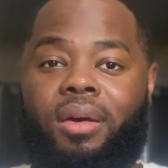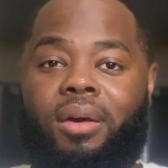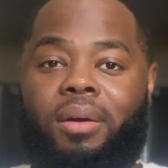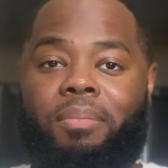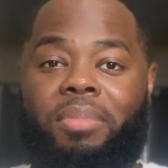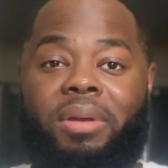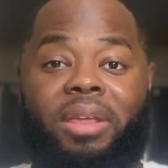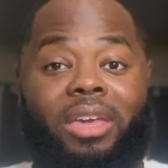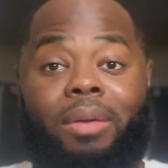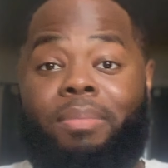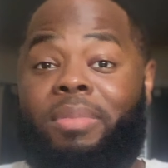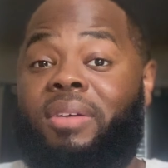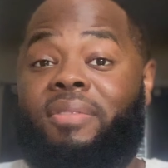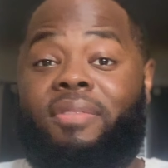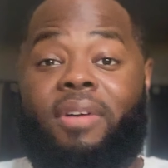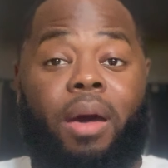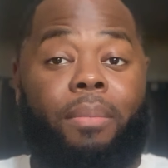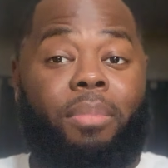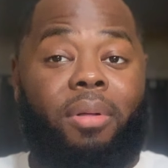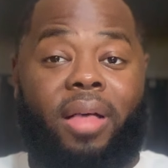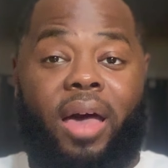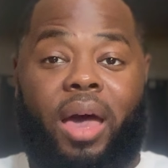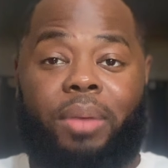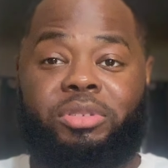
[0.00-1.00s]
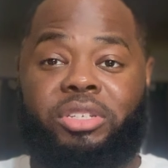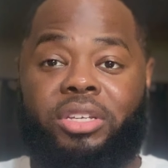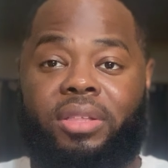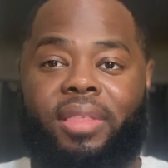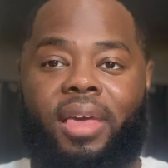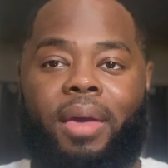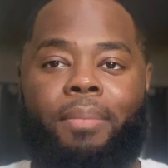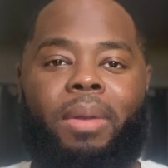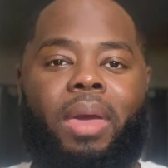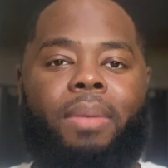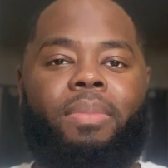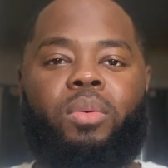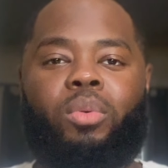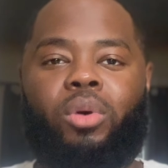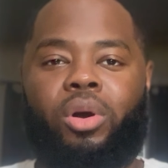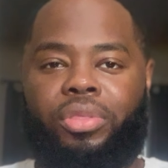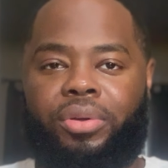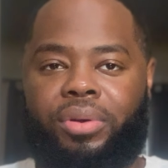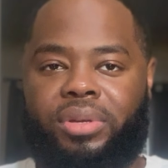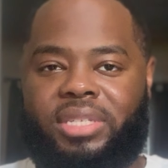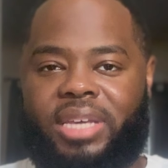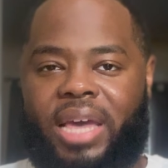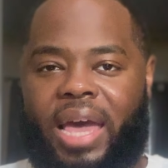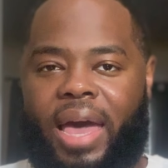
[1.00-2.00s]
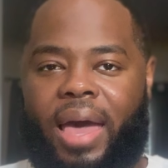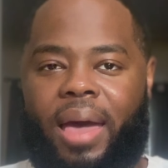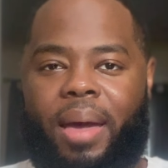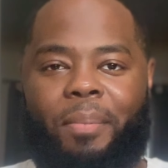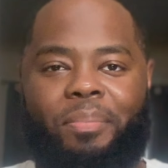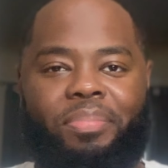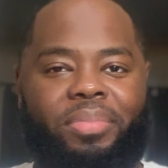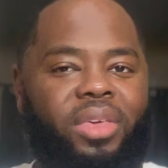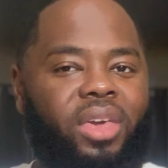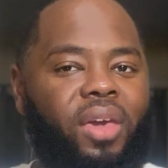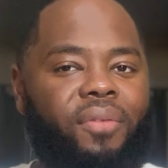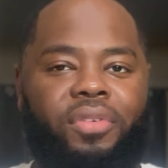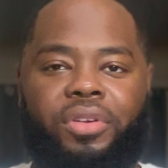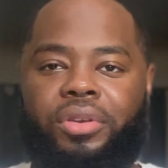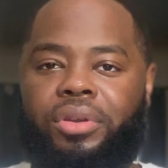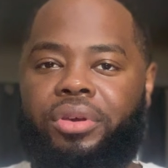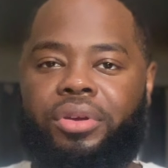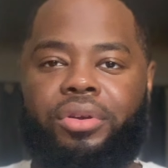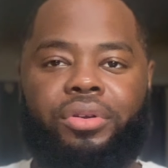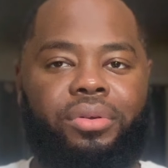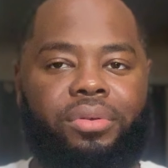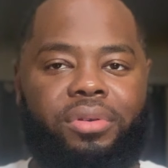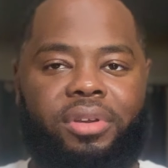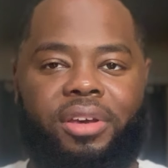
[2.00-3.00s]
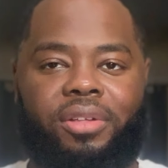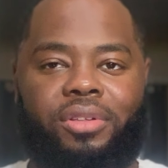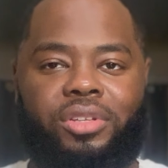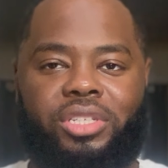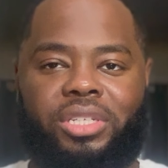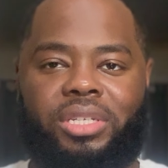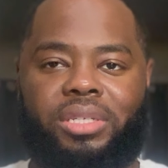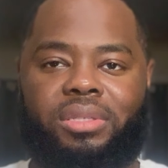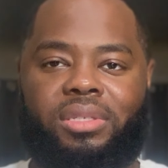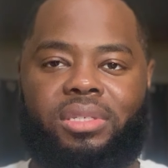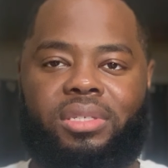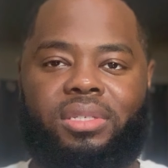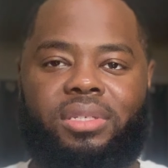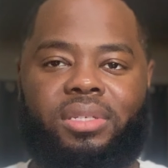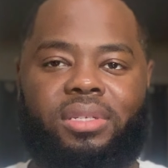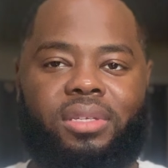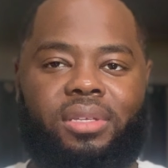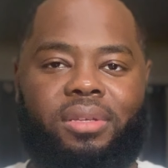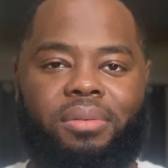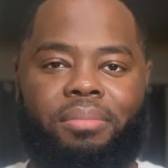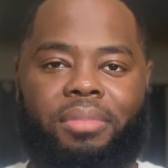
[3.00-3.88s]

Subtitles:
But it can be a viable option that may be worth your time if you do your due diligence.